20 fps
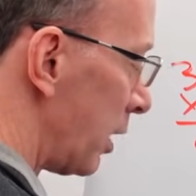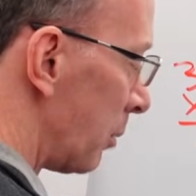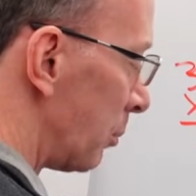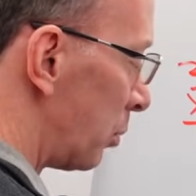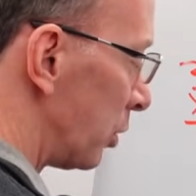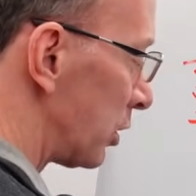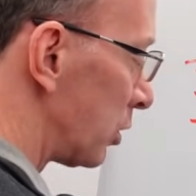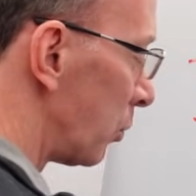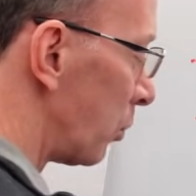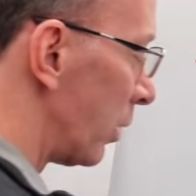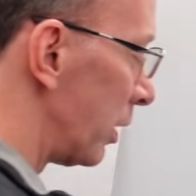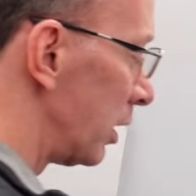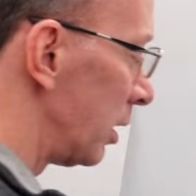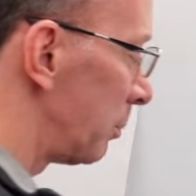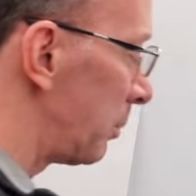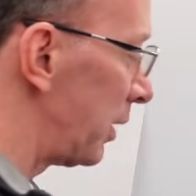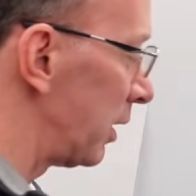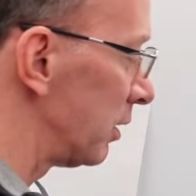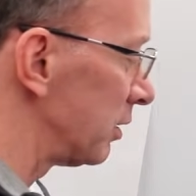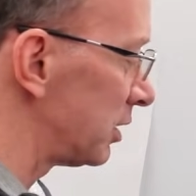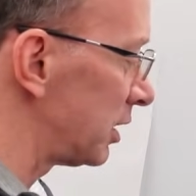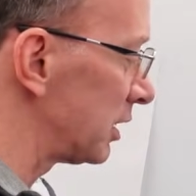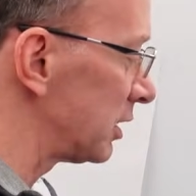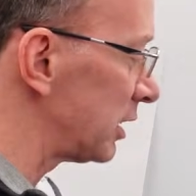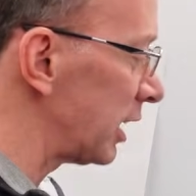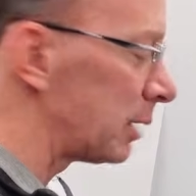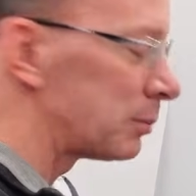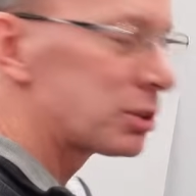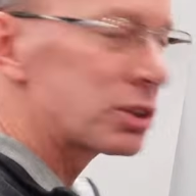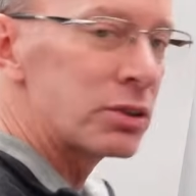Put the 1 up here, 6
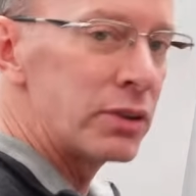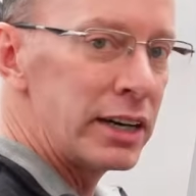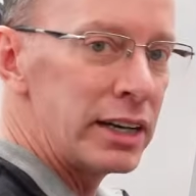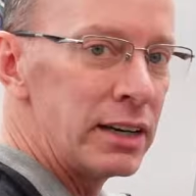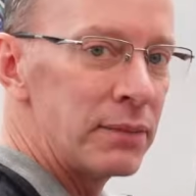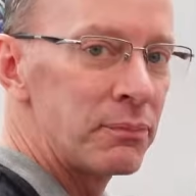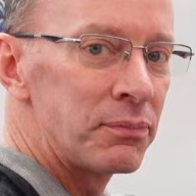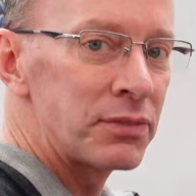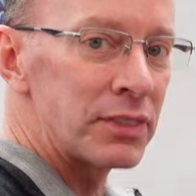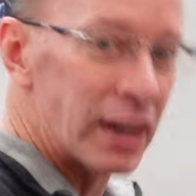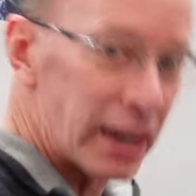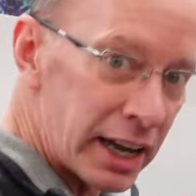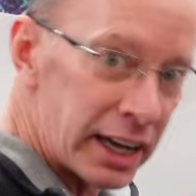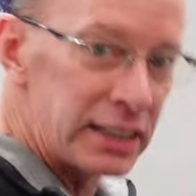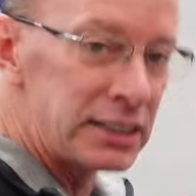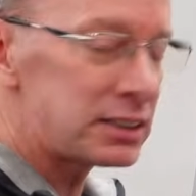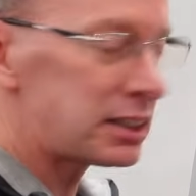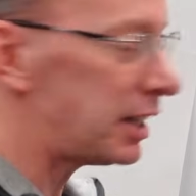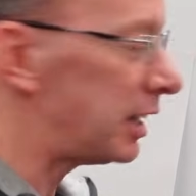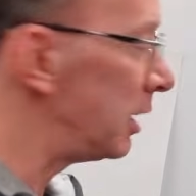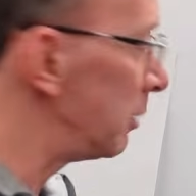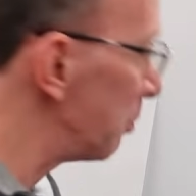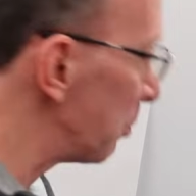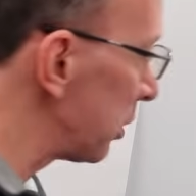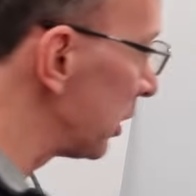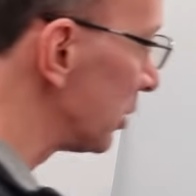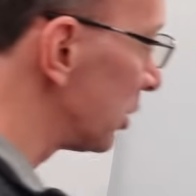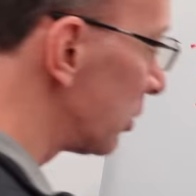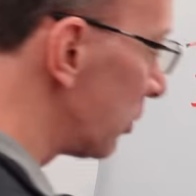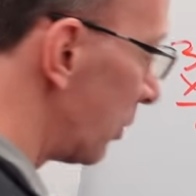times 3, 18,
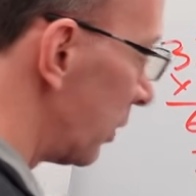plus the